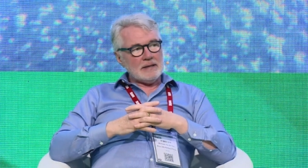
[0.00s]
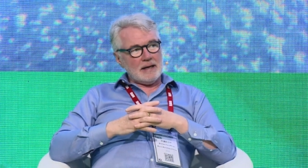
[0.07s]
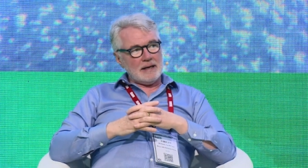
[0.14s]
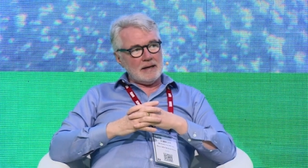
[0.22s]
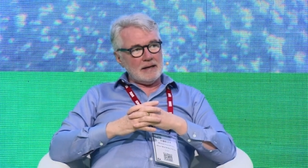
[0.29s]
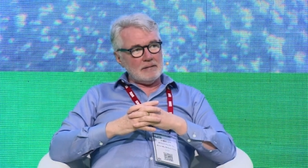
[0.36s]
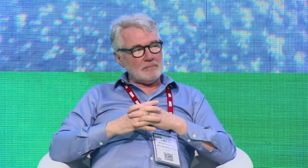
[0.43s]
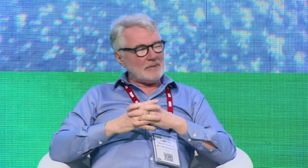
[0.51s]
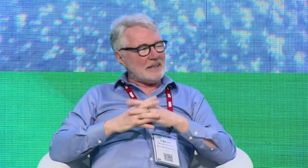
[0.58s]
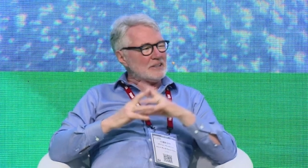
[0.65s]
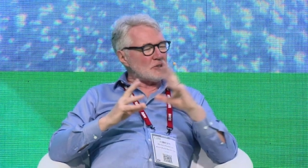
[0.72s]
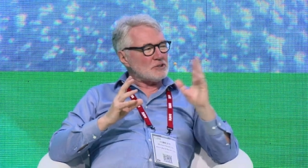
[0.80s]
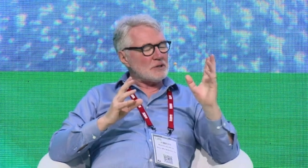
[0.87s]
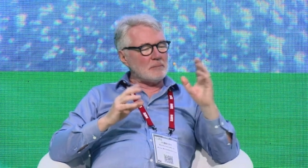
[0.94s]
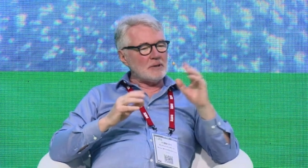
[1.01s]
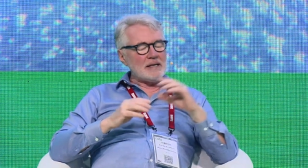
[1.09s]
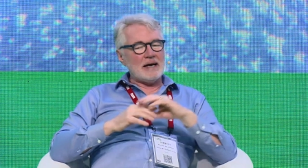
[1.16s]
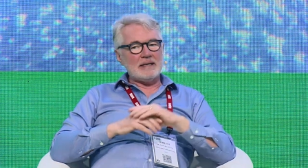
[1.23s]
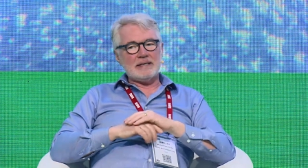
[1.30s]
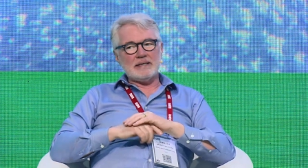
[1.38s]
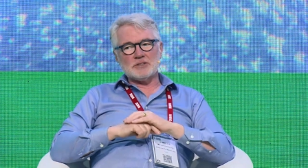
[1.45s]
Um, these are some of
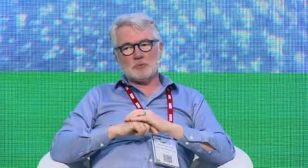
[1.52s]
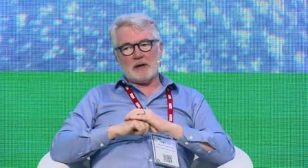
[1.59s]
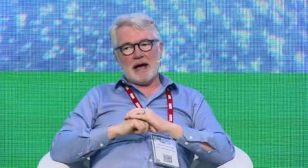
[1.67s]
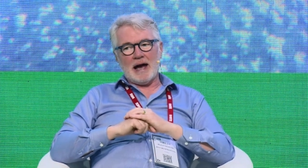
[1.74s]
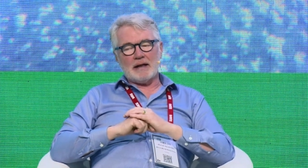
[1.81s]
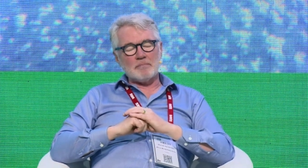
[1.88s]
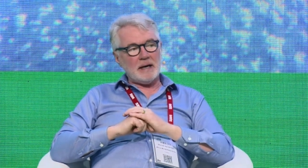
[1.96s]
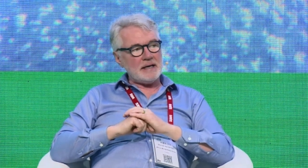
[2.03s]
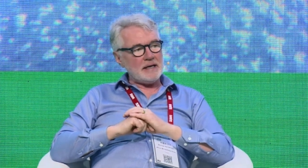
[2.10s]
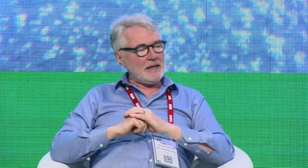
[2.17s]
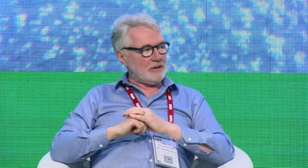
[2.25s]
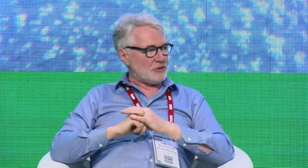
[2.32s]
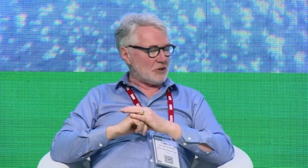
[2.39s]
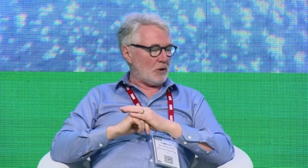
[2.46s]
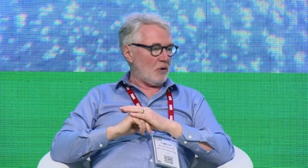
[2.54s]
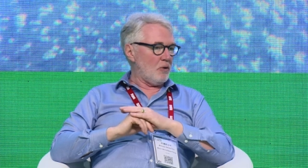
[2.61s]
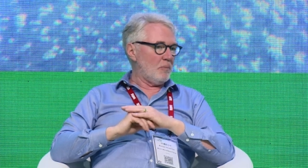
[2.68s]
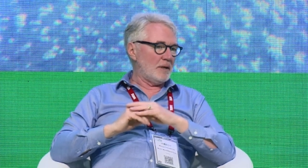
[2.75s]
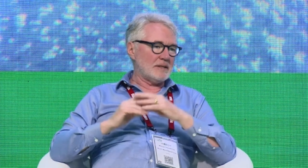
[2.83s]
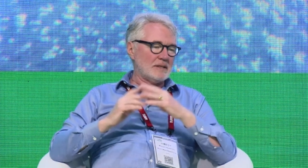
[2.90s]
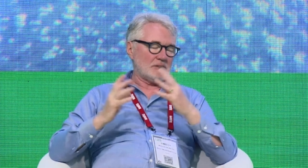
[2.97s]
the ideas we had many years ago,
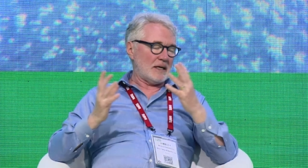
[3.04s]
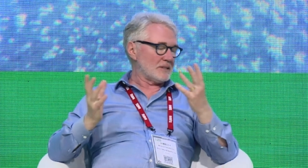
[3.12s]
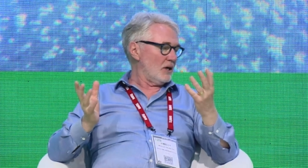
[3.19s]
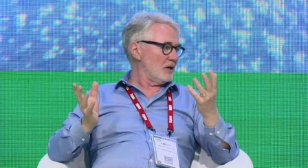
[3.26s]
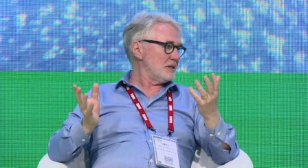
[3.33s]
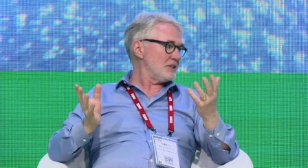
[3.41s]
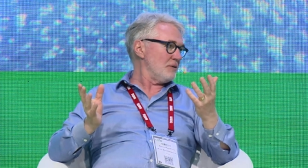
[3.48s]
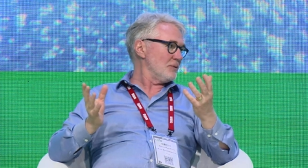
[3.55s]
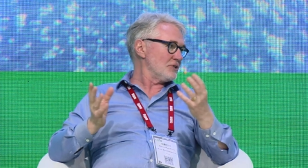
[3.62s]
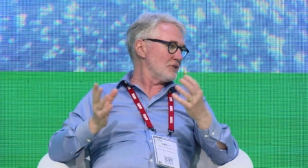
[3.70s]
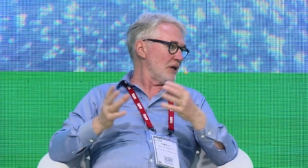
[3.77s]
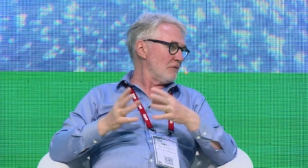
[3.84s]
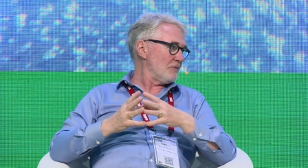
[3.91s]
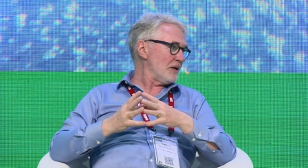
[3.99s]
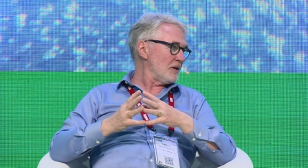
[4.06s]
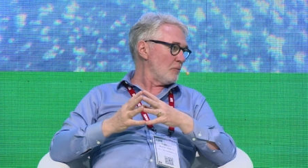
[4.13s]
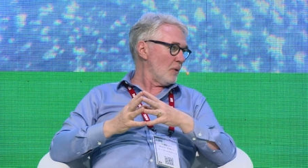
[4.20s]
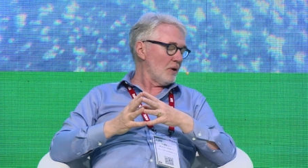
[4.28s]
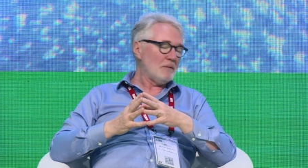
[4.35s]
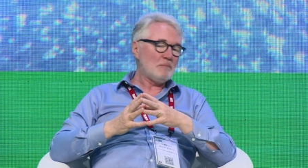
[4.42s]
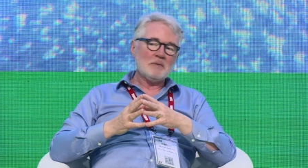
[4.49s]
but the technology was not
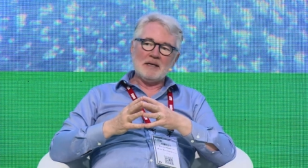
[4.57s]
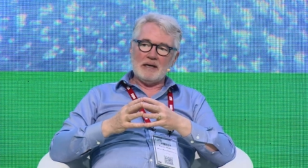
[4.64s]
available.